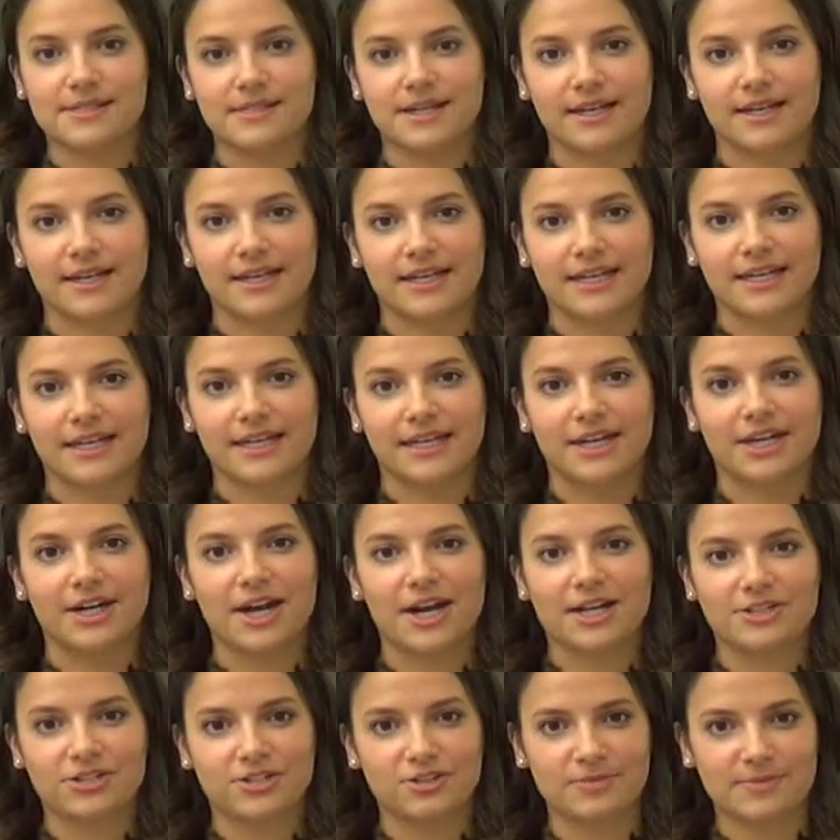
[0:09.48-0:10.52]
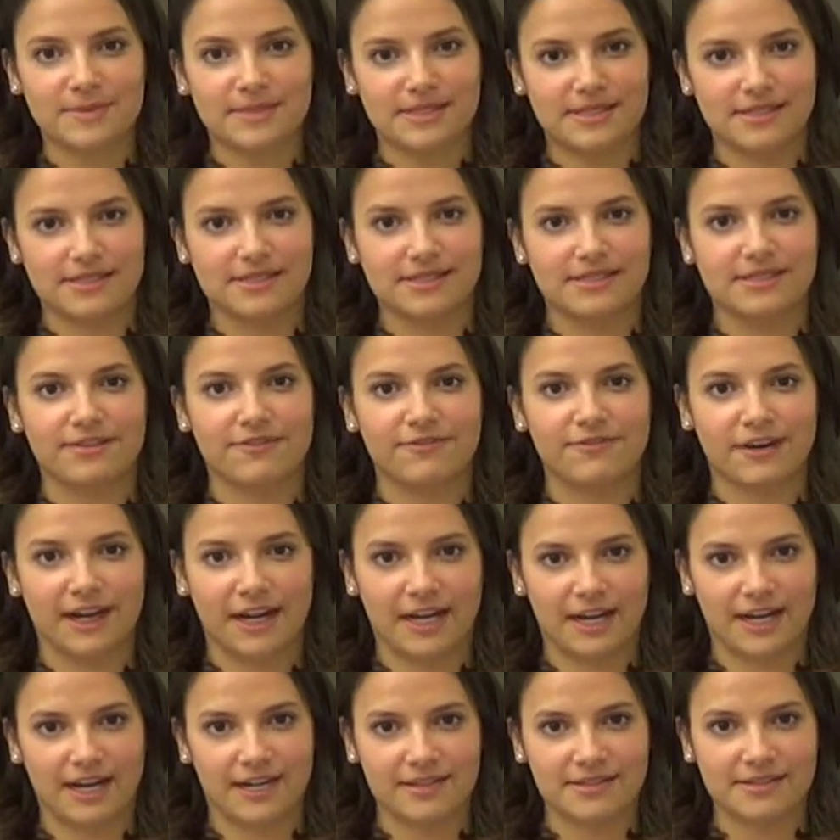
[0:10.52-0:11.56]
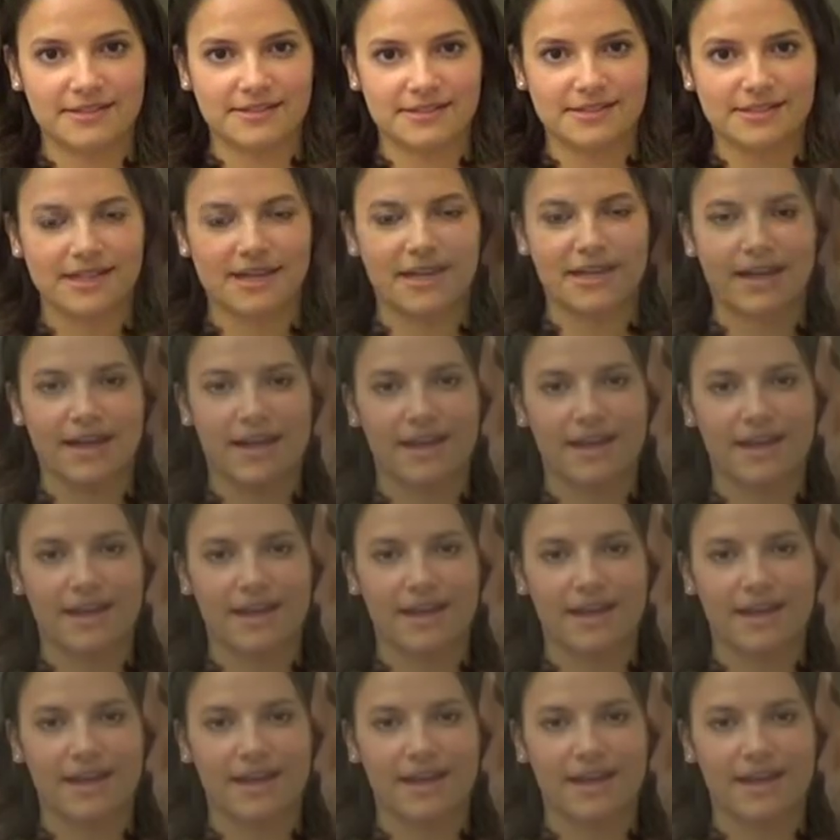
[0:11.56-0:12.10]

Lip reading: studying International Business and Finance, and